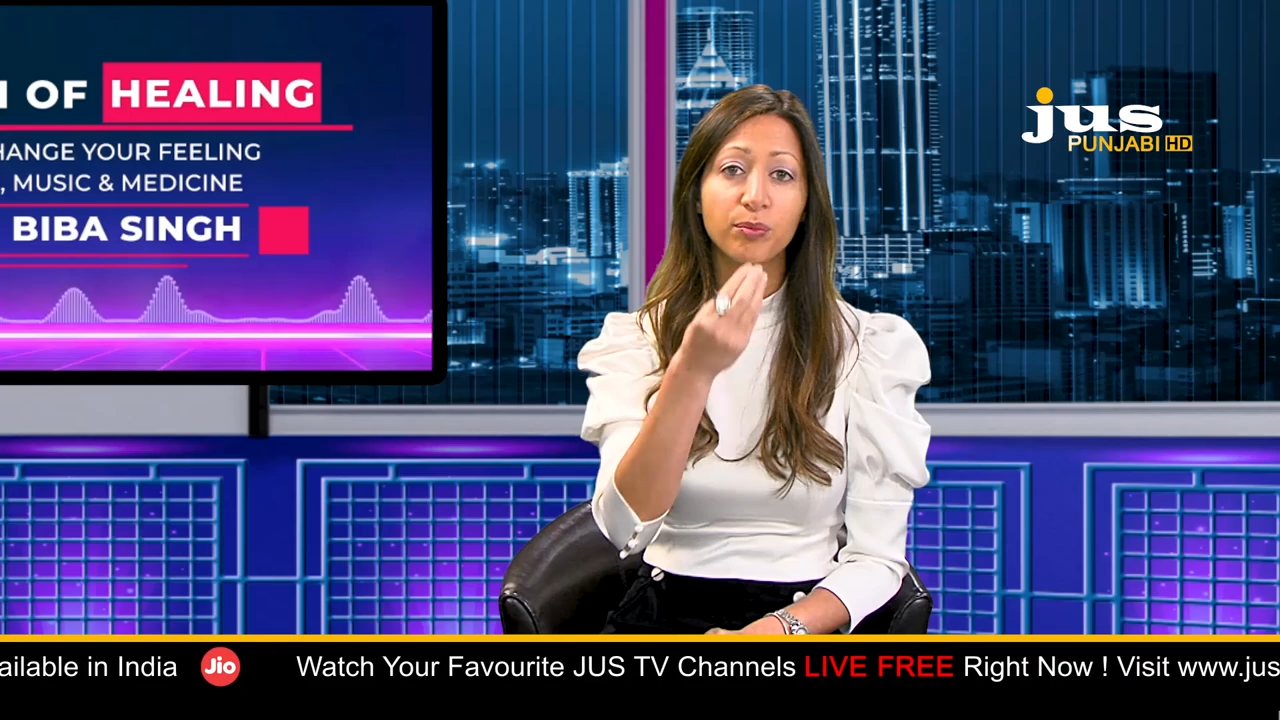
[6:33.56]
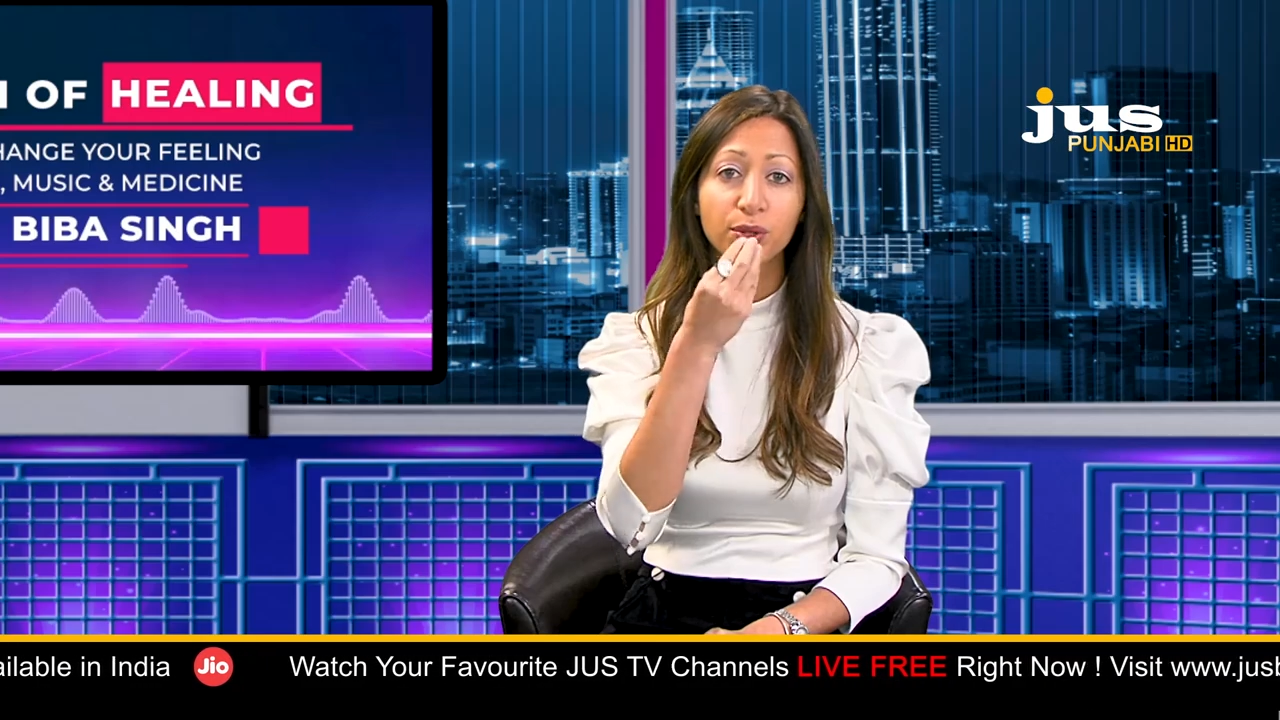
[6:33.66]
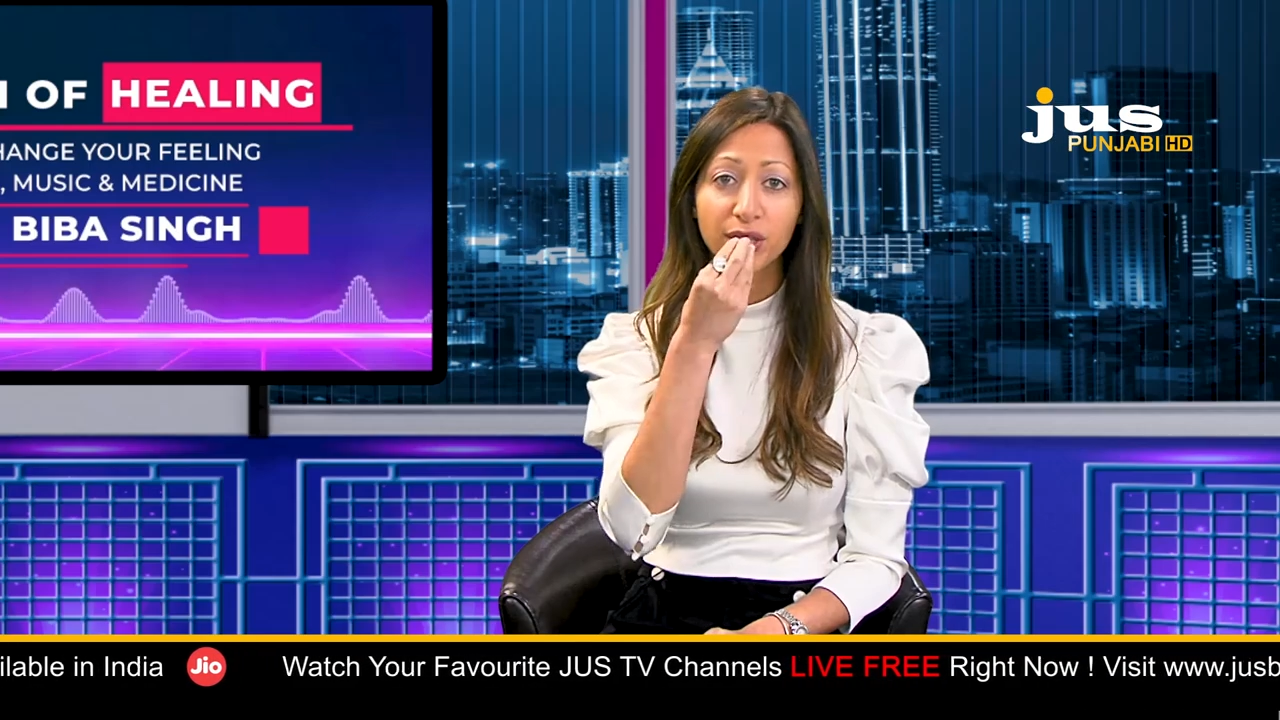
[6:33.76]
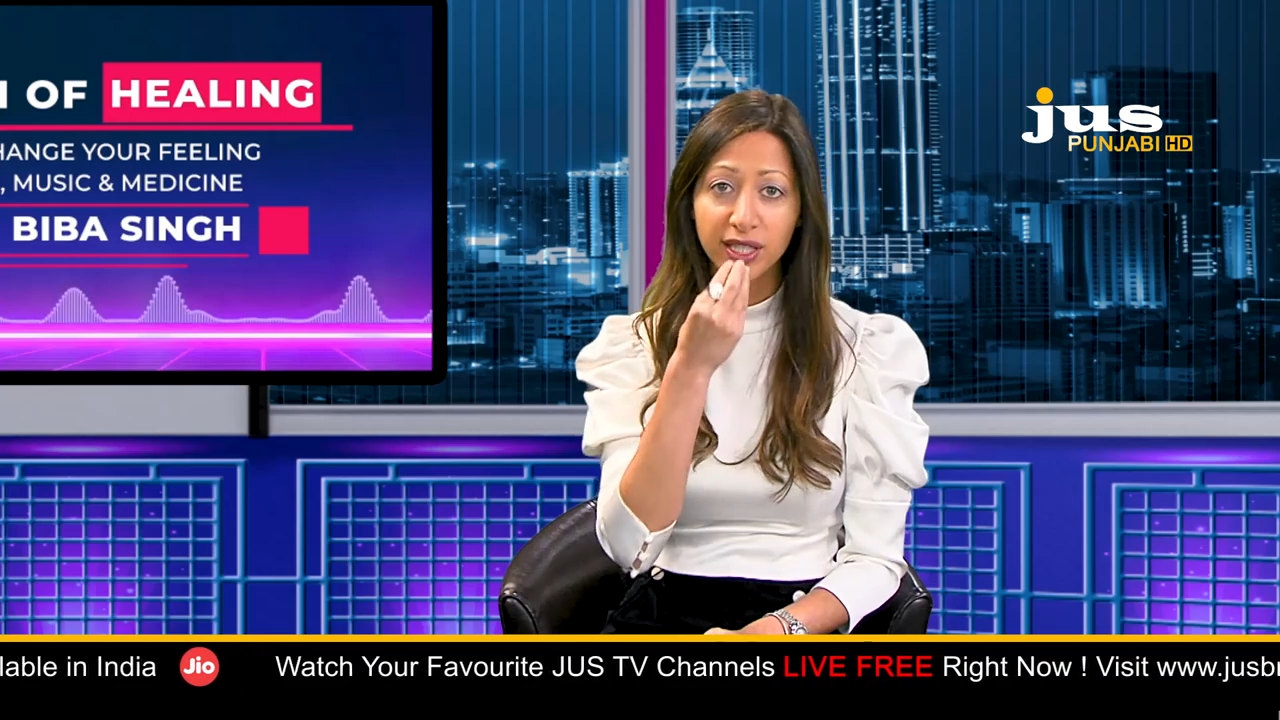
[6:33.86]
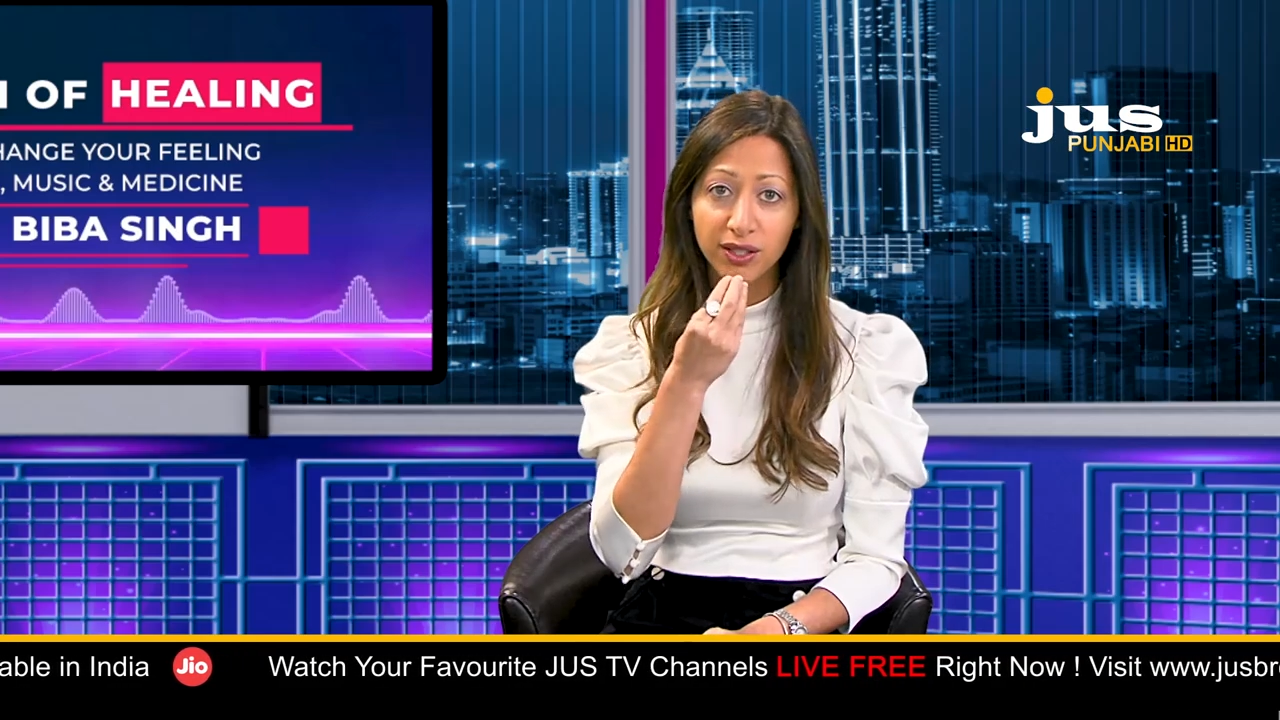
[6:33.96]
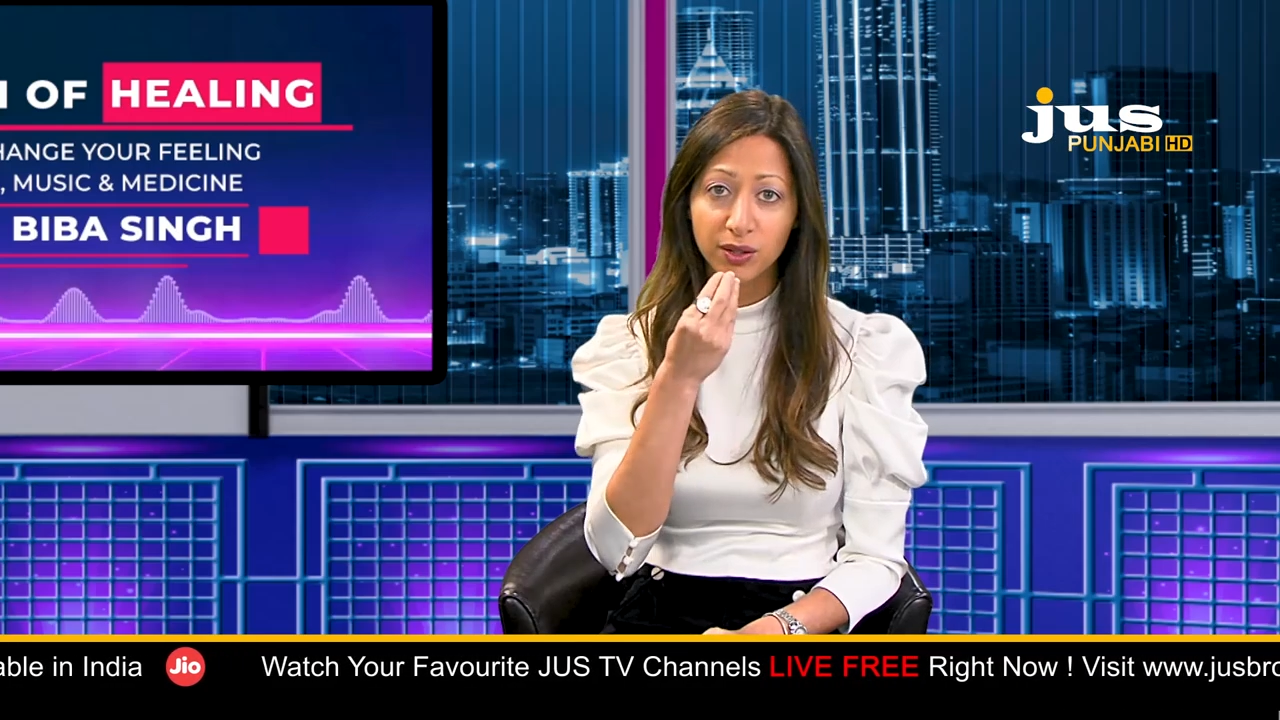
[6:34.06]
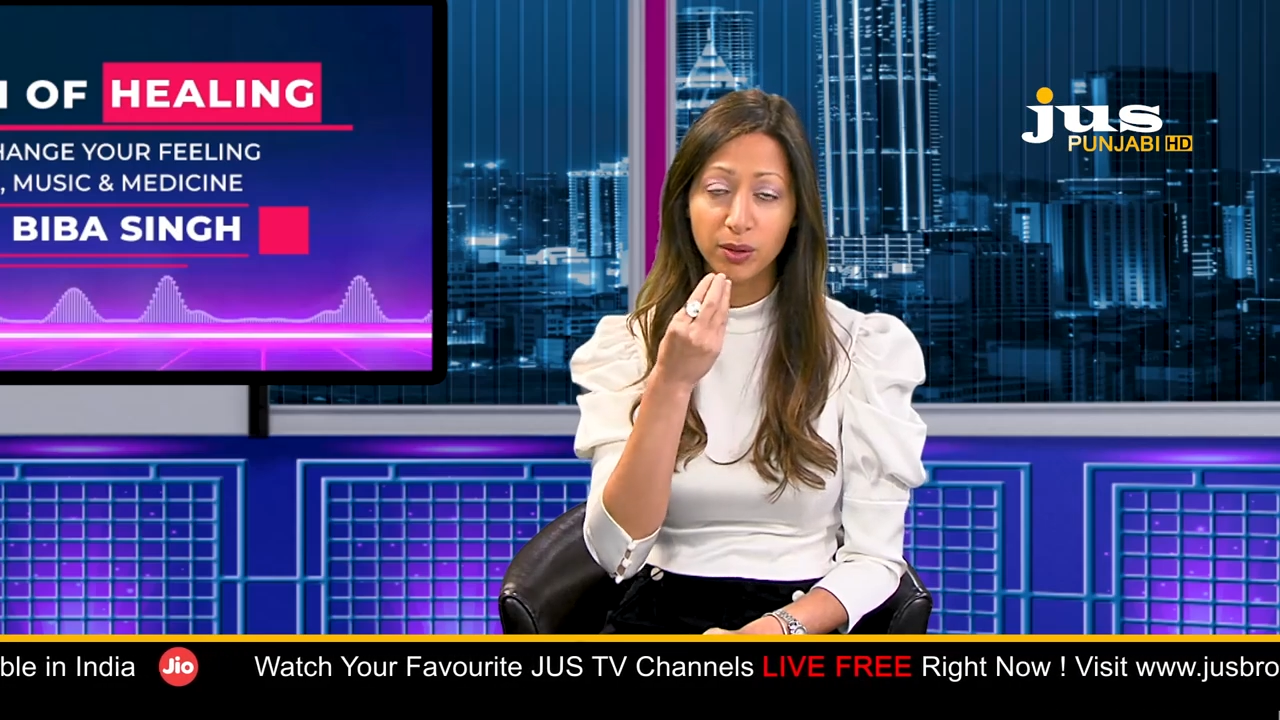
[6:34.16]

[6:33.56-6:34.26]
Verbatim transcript: and putting it